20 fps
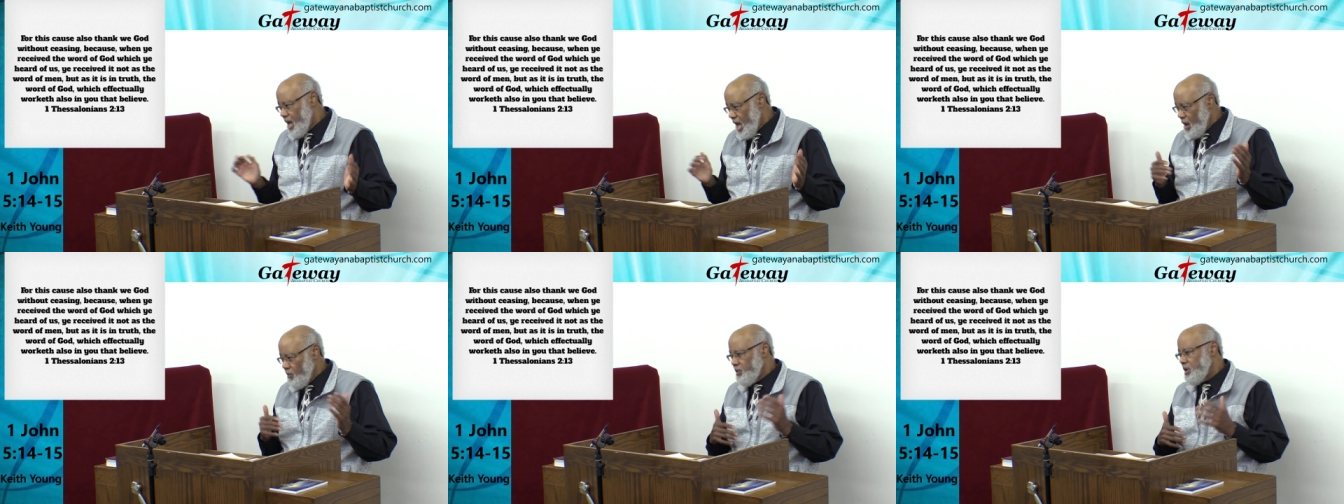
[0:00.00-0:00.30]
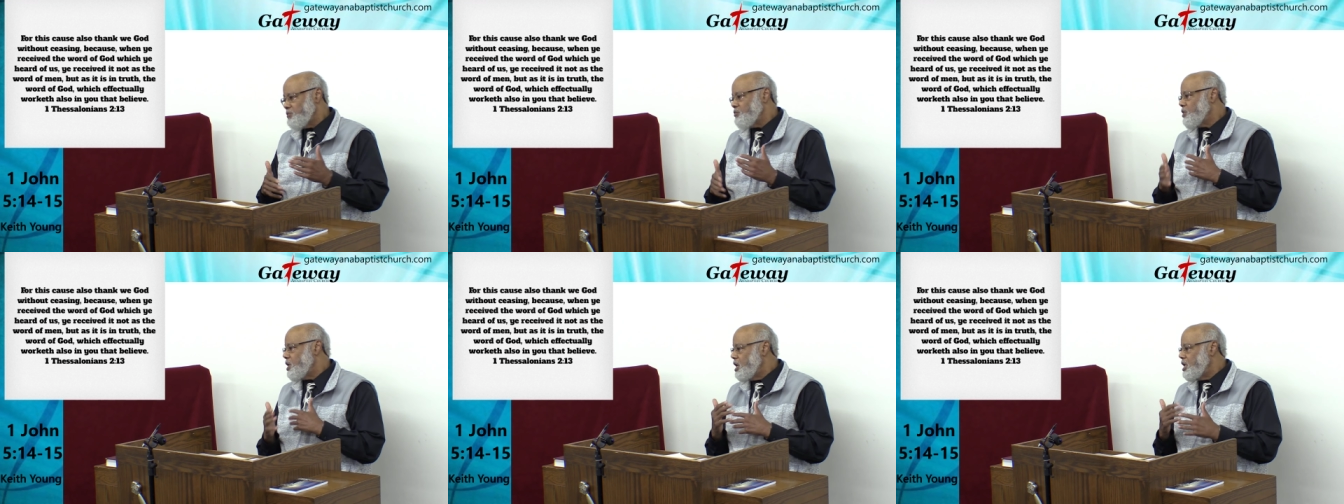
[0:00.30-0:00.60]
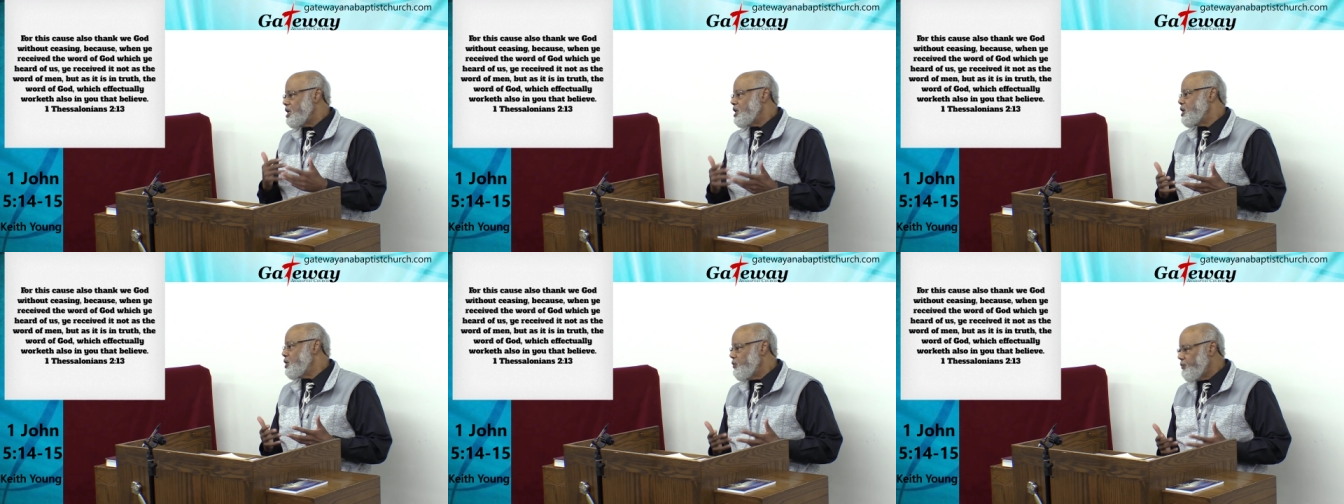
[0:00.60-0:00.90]
Now we
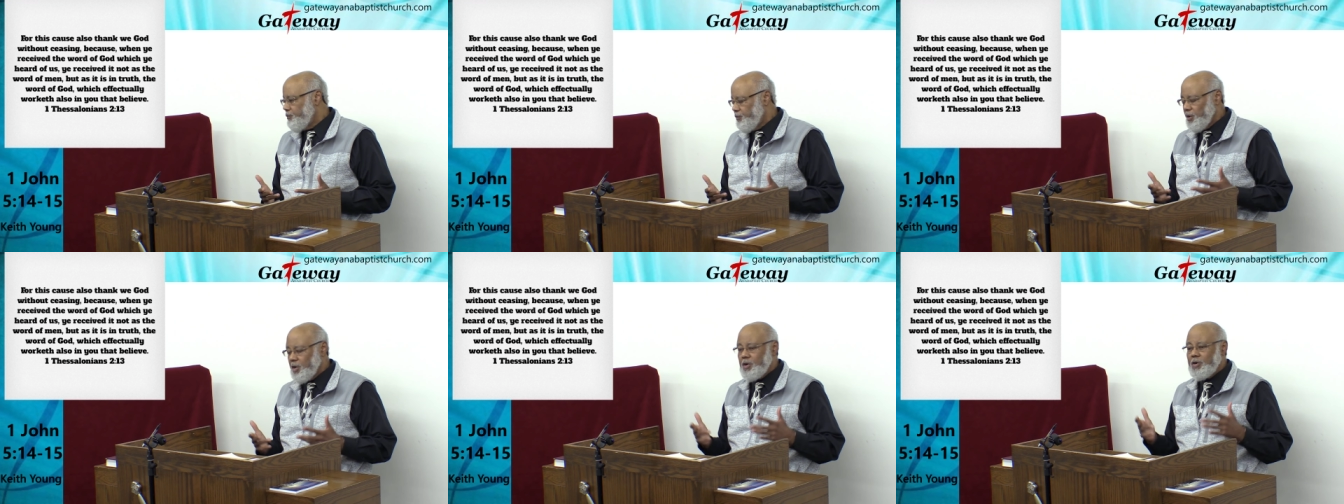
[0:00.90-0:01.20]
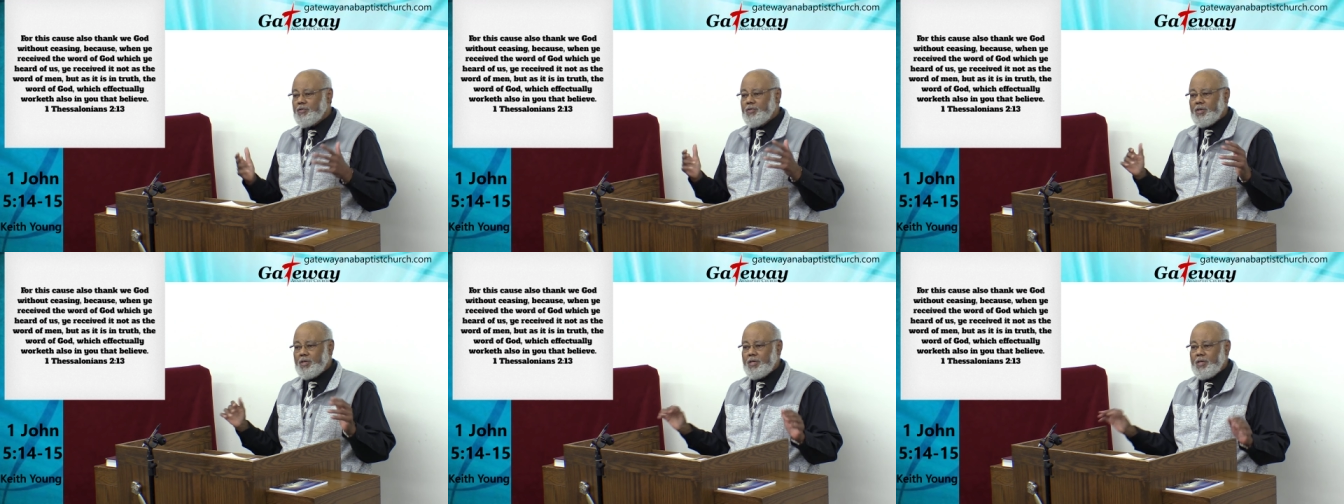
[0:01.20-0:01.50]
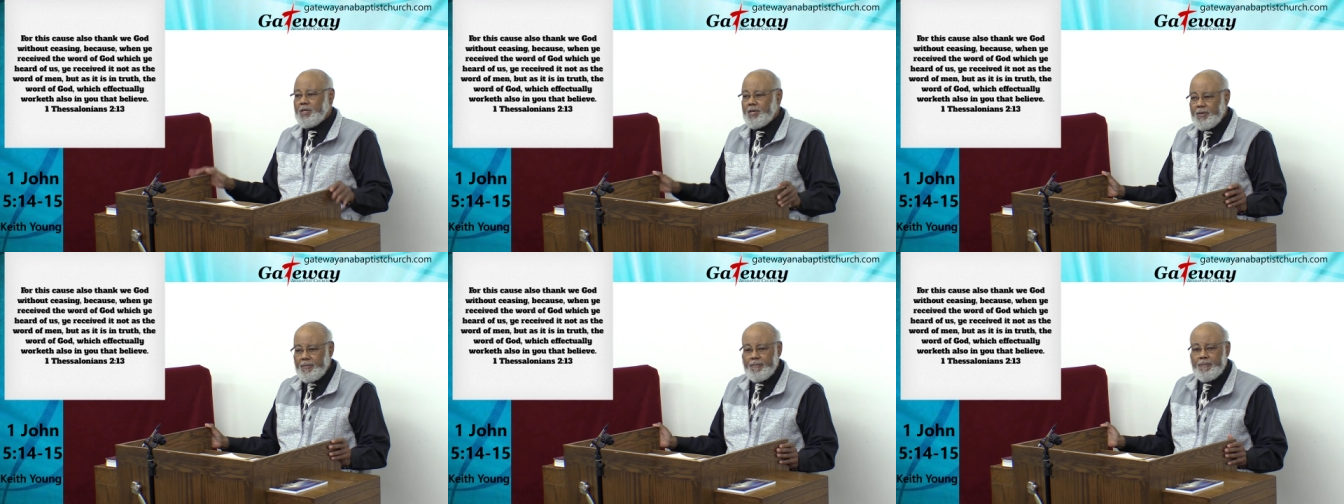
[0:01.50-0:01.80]
read a little further,
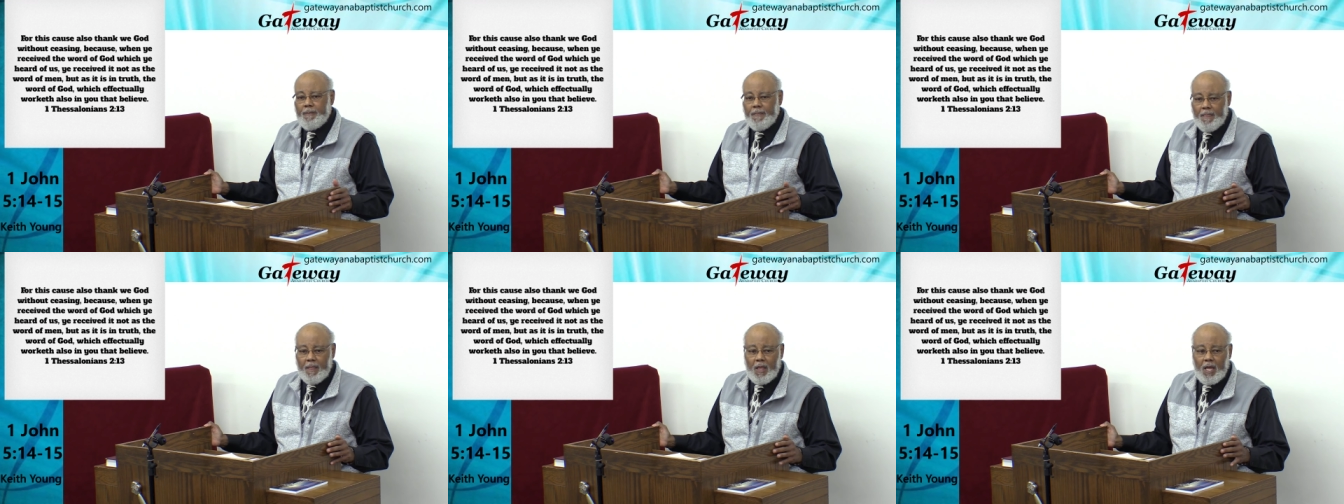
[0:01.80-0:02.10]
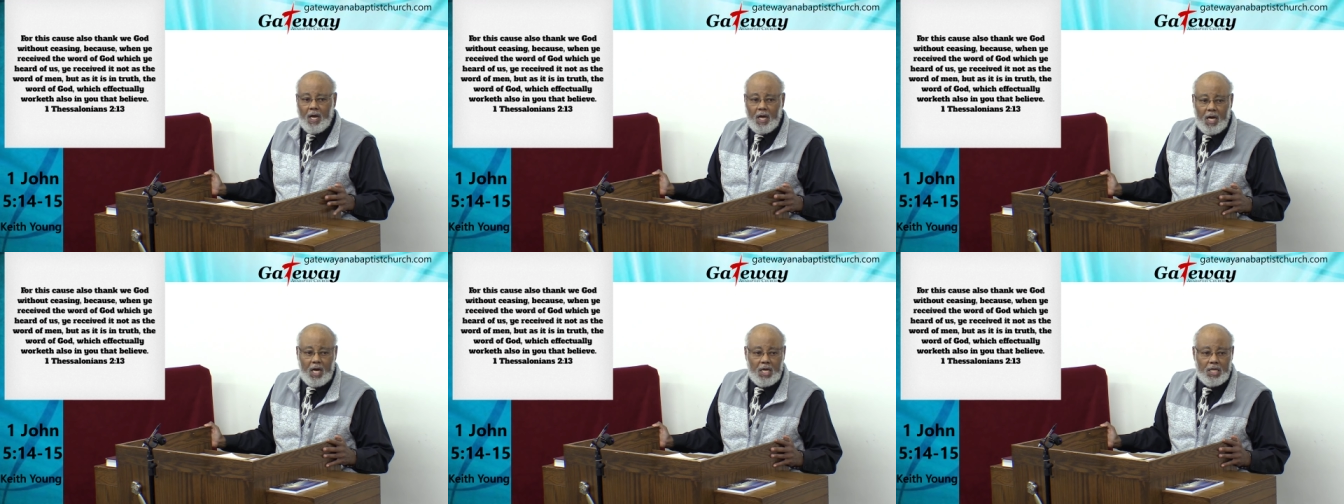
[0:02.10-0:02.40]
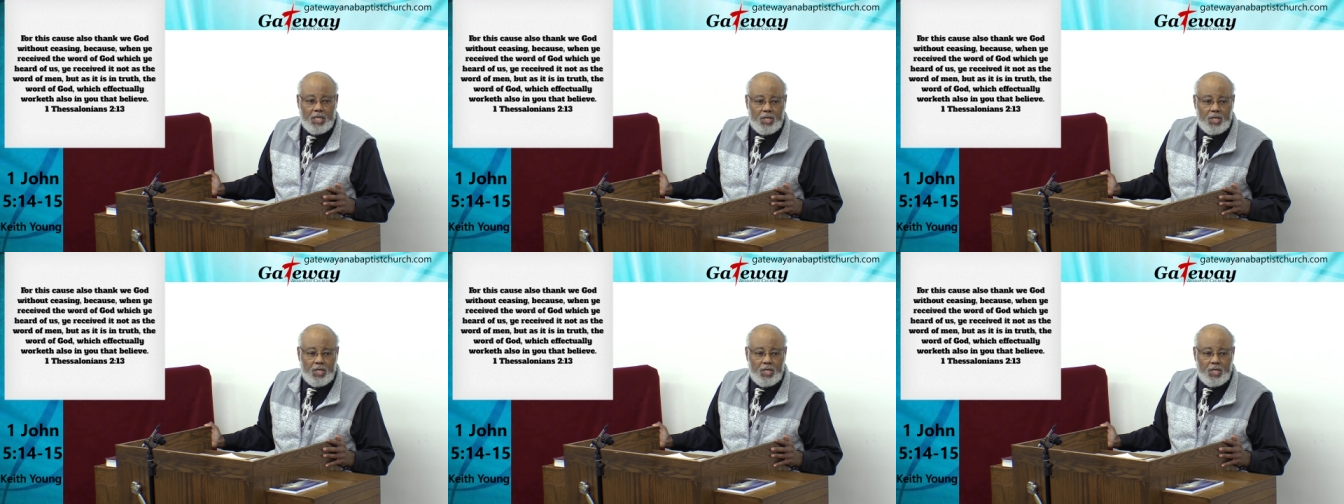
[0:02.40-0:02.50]
uh,